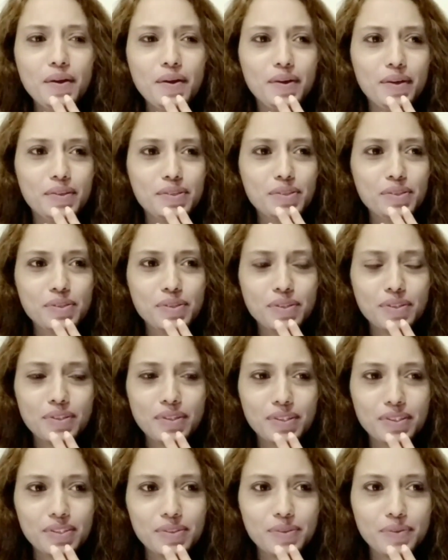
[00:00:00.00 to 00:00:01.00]
on
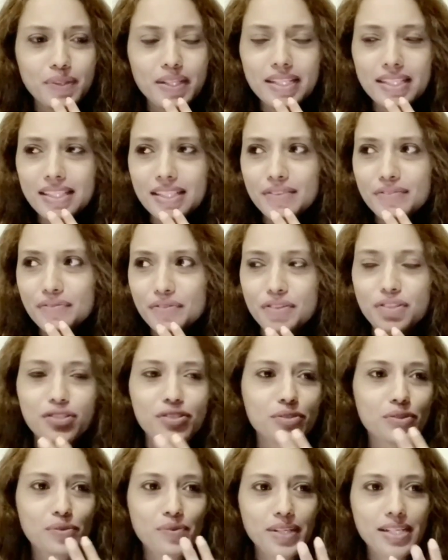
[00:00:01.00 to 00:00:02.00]
the 21st
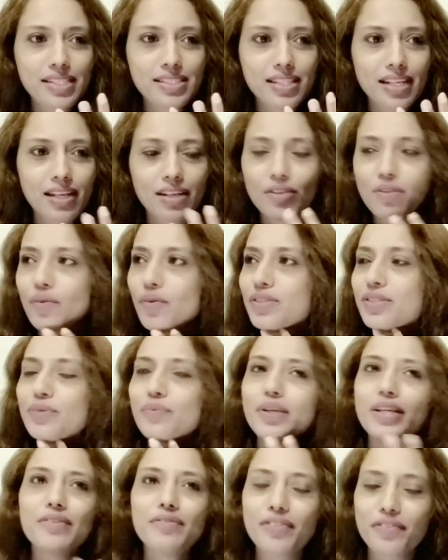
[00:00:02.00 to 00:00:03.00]
or 22nd, or was it
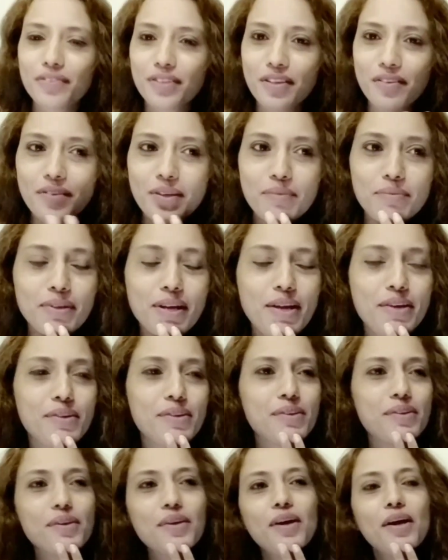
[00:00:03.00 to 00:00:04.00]
25th November? I don't
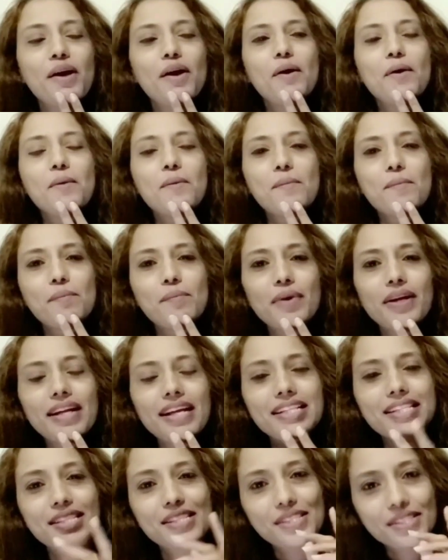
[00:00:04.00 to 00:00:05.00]
know. But I
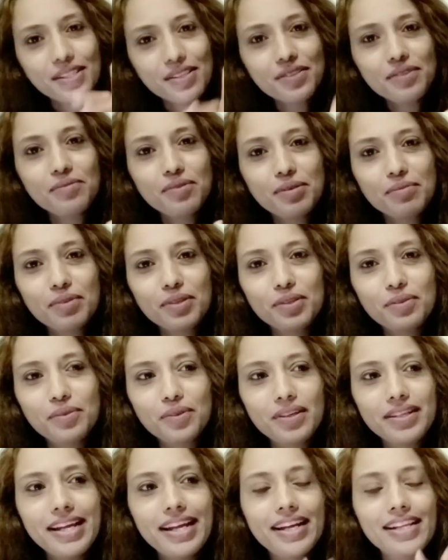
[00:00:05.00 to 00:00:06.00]
still remember the
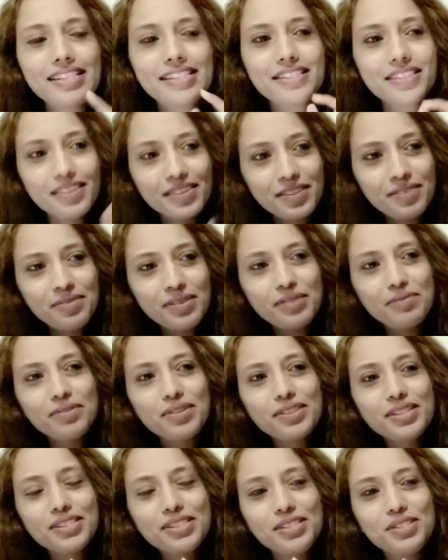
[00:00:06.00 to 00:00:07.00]
word, and I still remember
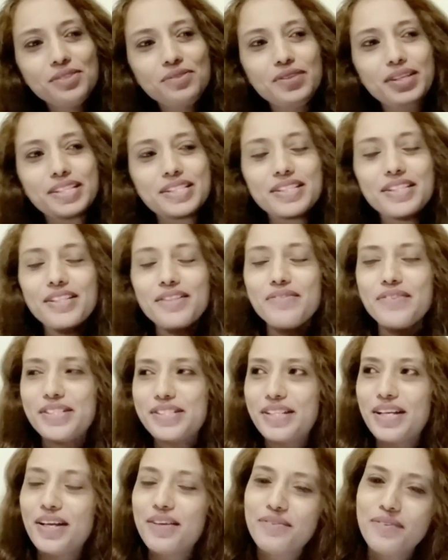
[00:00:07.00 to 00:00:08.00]
the situation in
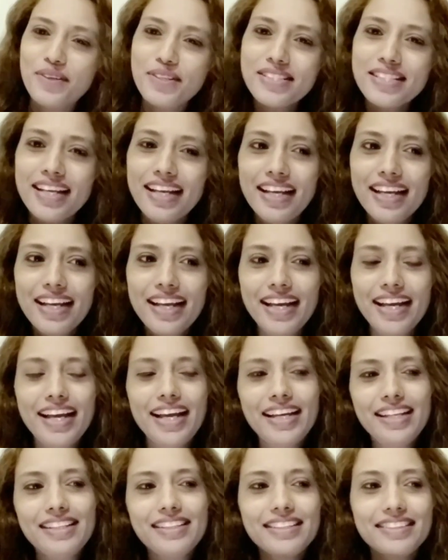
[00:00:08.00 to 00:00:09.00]
which I was.
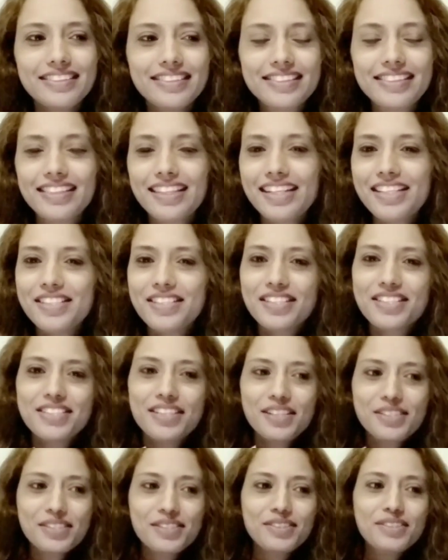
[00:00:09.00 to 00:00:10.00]
And it just
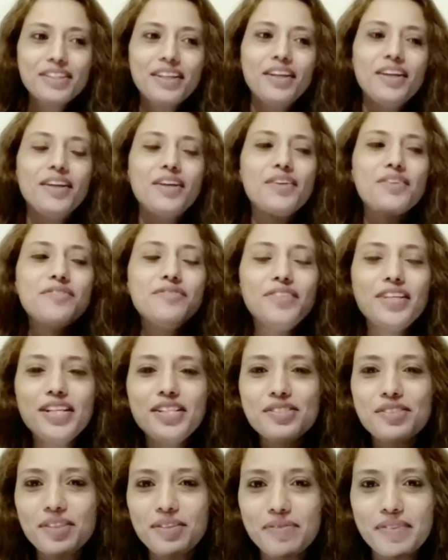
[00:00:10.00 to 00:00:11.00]
doesn't fail
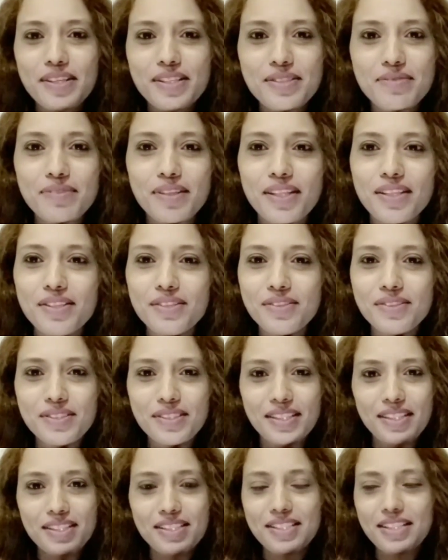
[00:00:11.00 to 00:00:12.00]
to amaze me to
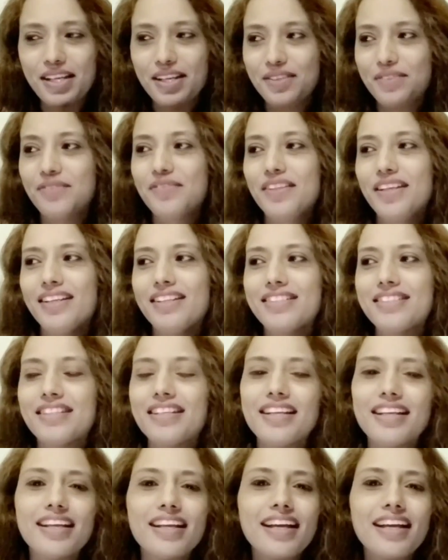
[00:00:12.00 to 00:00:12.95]
see this kind of things,